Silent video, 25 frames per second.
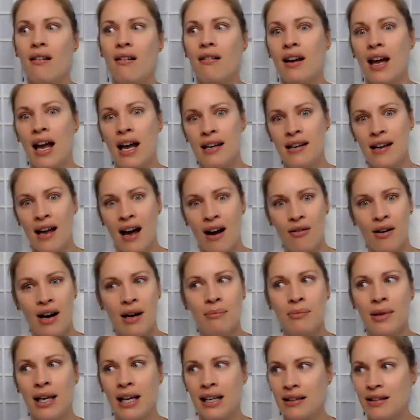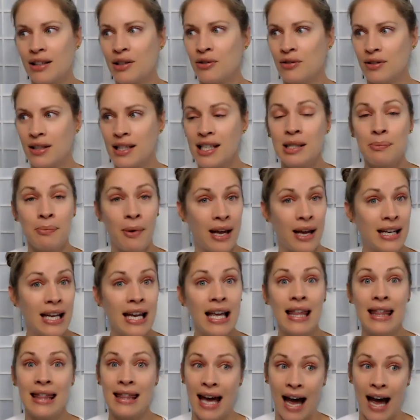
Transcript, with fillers: okay, now I'm like literally spending